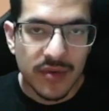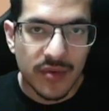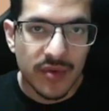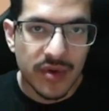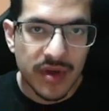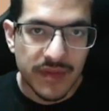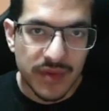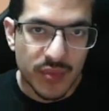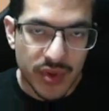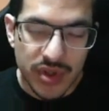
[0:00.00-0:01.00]
Or if
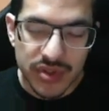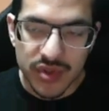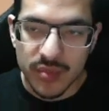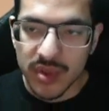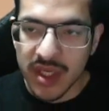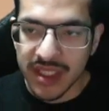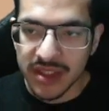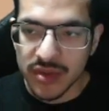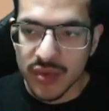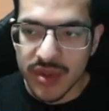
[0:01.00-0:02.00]
you were also blocking
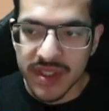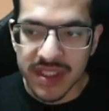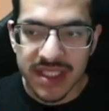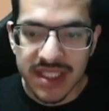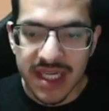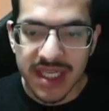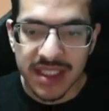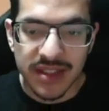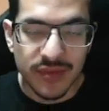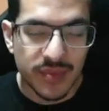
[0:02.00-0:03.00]
the north and east side,
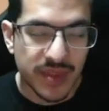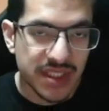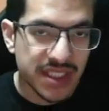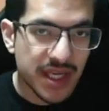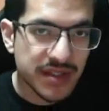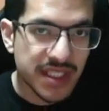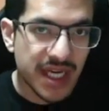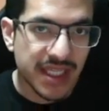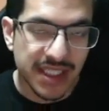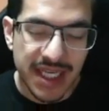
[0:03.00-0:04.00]
then there would be a south
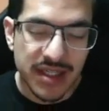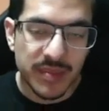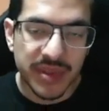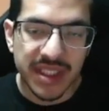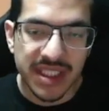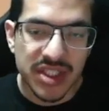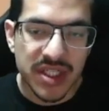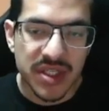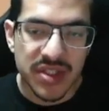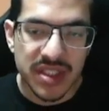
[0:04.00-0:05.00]
side, and that completely
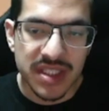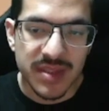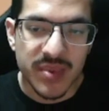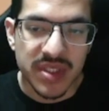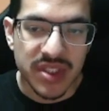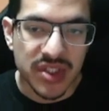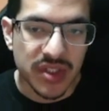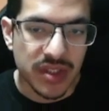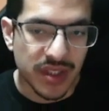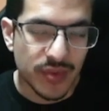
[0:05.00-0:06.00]
changes the
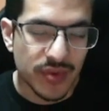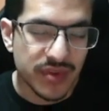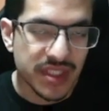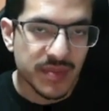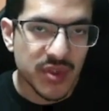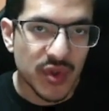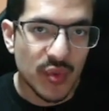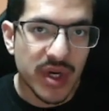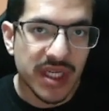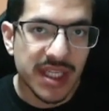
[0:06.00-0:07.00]
positions of the oil seep. So
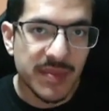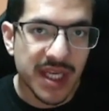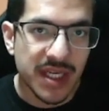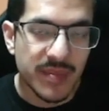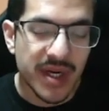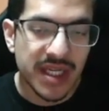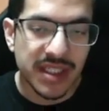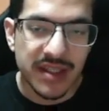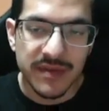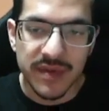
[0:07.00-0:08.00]
you want to keep that in
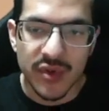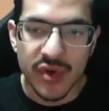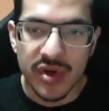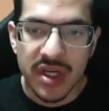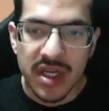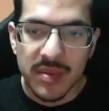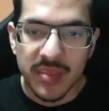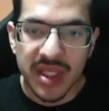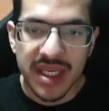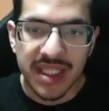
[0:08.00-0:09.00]
mind if you're
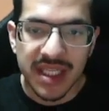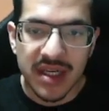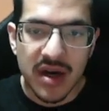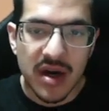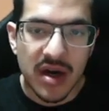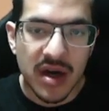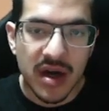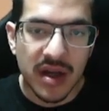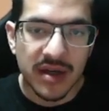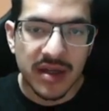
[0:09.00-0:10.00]
planning
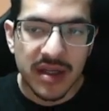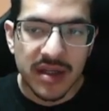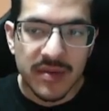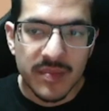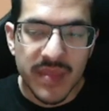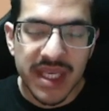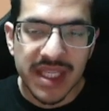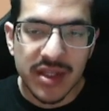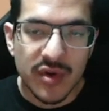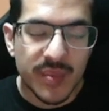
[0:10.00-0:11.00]
on
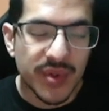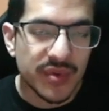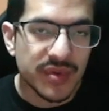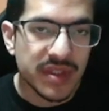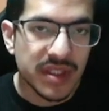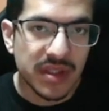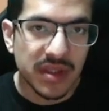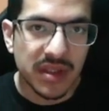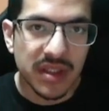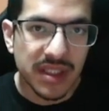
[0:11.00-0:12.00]
making your build
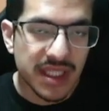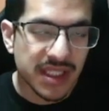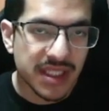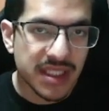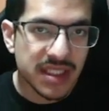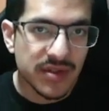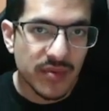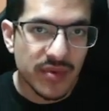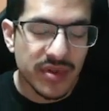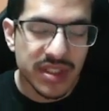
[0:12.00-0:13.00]
look like this
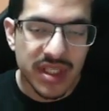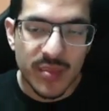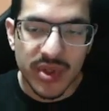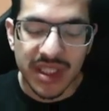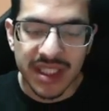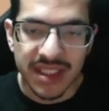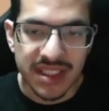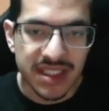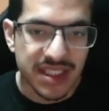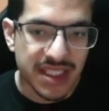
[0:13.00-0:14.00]
or somewhat like
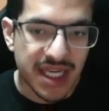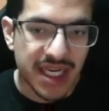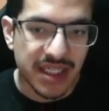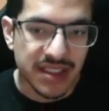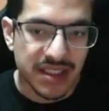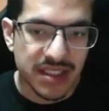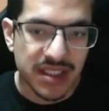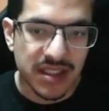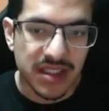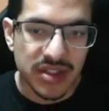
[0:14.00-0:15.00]
this design, because it's
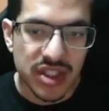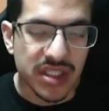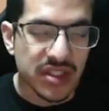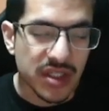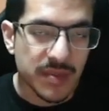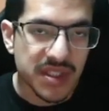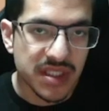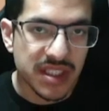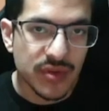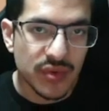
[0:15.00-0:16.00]
going to change it up
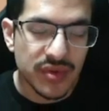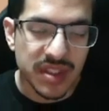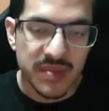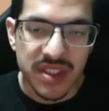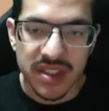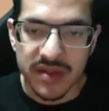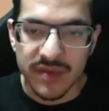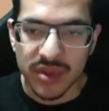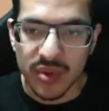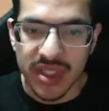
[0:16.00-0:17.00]
since the oil seeps in a
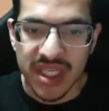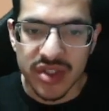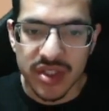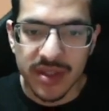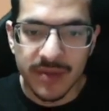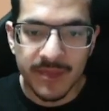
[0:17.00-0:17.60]
different location.